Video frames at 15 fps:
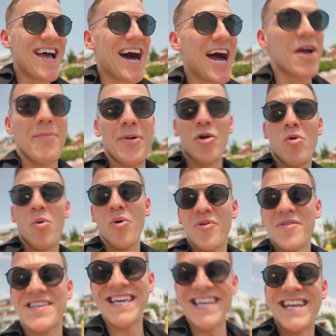out of my normal
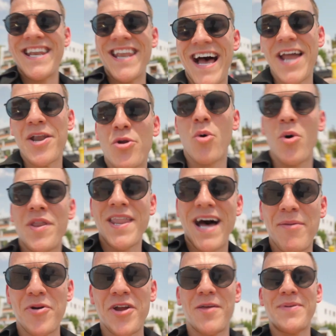routine and knowing that
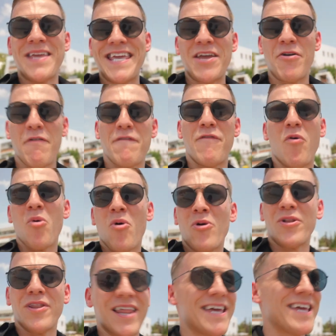I'm going to be here for
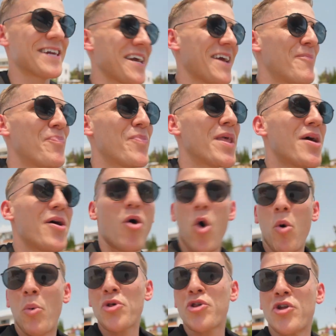like
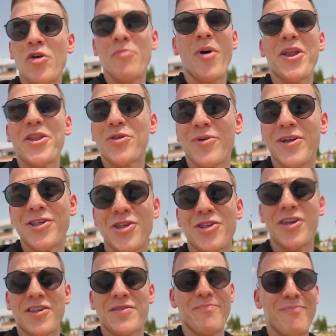almost 2 months, which is just